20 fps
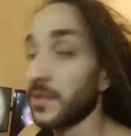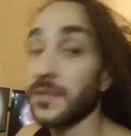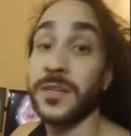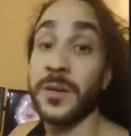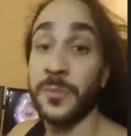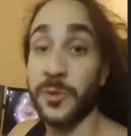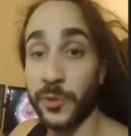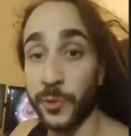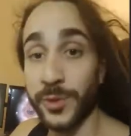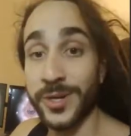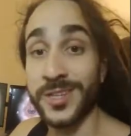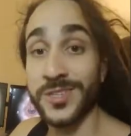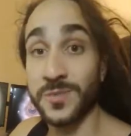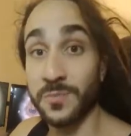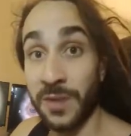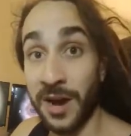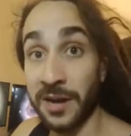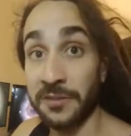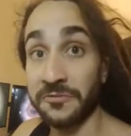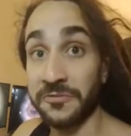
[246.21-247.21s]
Number 3 is
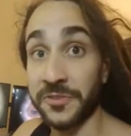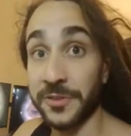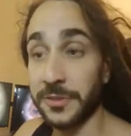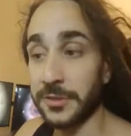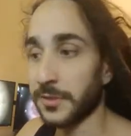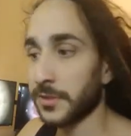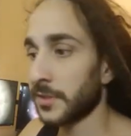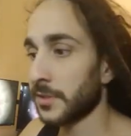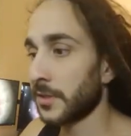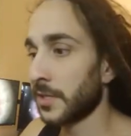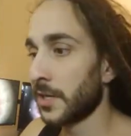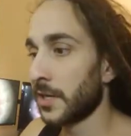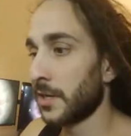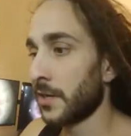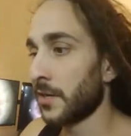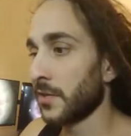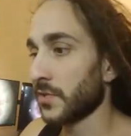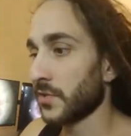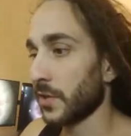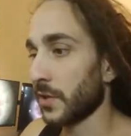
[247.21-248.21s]
Minefield.
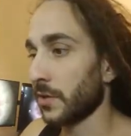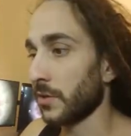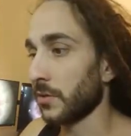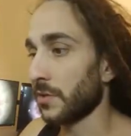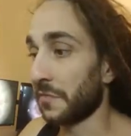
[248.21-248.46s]
So